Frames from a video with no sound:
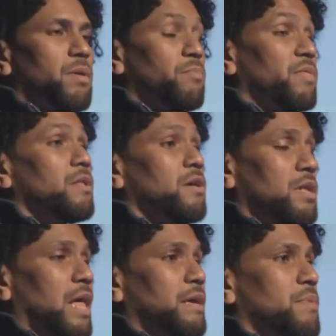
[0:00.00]
people that
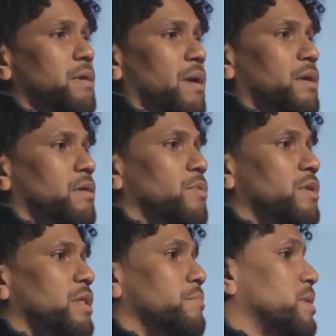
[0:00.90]
look like me in my
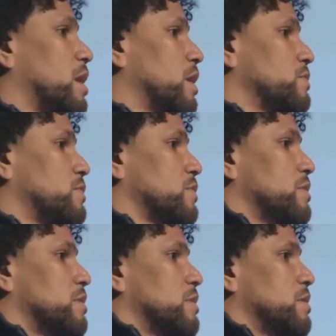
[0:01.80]
community, because
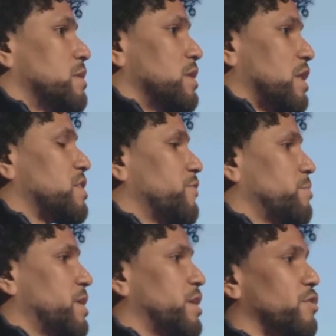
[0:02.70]
unless
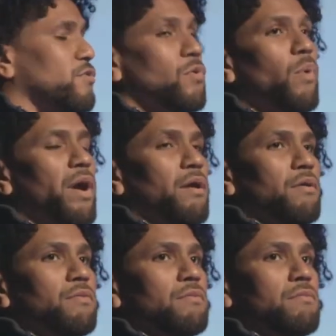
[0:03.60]
everybody here is aware,